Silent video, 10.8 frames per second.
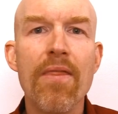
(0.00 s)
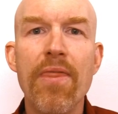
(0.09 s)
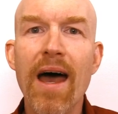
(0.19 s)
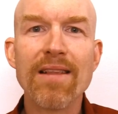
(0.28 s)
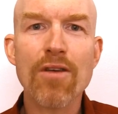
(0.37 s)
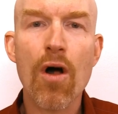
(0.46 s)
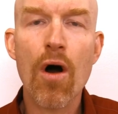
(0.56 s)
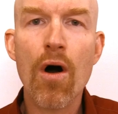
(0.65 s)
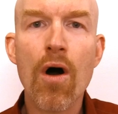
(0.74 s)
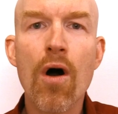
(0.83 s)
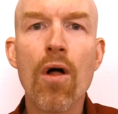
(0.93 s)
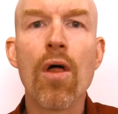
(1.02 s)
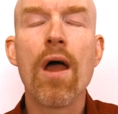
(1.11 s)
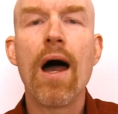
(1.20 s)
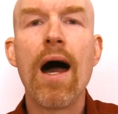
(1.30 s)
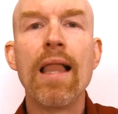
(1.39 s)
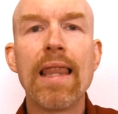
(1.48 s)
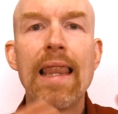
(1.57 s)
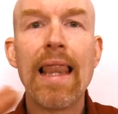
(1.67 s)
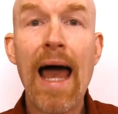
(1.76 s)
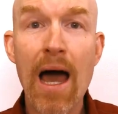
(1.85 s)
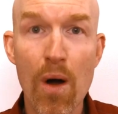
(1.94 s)
That's all
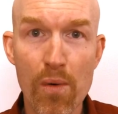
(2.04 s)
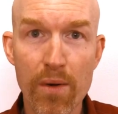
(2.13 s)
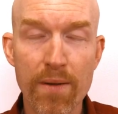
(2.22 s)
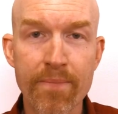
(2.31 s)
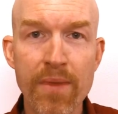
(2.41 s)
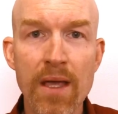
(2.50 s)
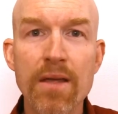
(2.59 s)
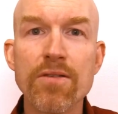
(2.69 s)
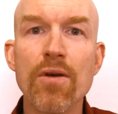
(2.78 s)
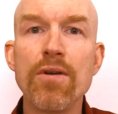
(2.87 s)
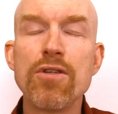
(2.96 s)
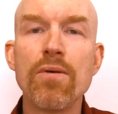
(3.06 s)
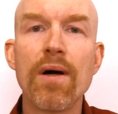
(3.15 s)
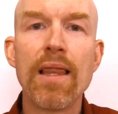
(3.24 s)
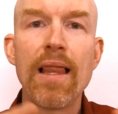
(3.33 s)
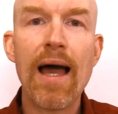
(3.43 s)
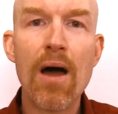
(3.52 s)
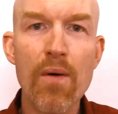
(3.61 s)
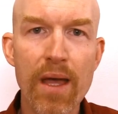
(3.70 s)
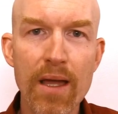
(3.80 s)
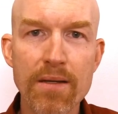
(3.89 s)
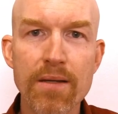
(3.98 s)
allowed. So as you allow
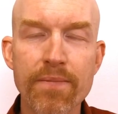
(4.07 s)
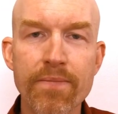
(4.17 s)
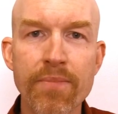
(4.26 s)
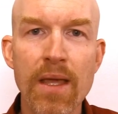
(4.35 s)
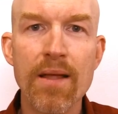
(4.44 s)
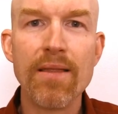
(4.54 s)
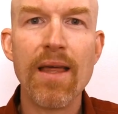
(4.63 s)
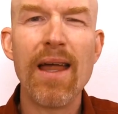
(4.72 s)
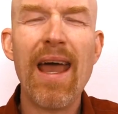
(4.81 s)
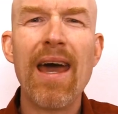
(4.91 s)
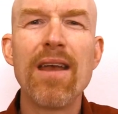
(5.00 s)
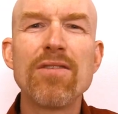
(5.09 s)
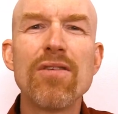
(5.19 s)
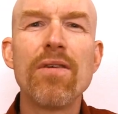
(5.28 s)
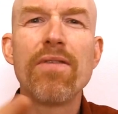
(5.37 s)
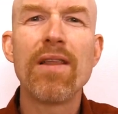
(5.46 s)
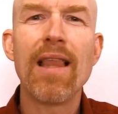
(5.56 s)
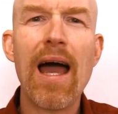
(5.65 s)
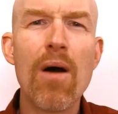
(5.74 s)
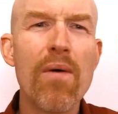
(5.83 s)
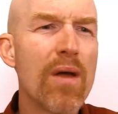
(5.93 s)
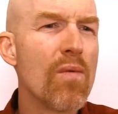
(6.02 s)
it, that attitude of
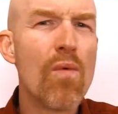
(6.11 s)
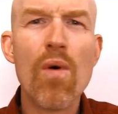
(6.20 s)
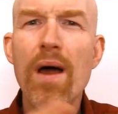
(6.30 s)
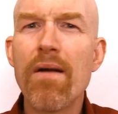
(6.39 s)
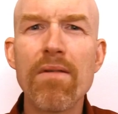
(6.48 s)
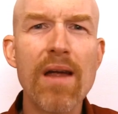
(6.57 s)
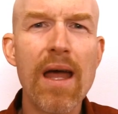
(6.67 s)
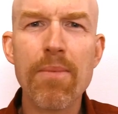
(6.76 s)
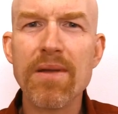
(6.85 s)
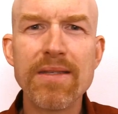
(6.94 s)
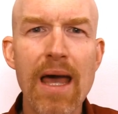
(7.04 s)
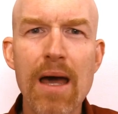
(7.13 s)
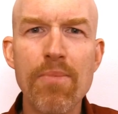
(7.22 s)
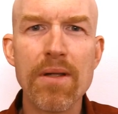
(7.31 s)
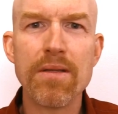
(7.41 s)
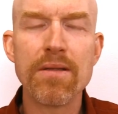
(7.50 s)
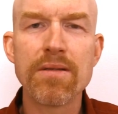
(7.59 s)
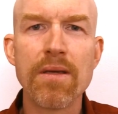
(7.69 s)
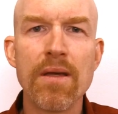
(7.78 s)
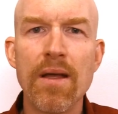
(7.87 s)
allowing, whatever happens, happens.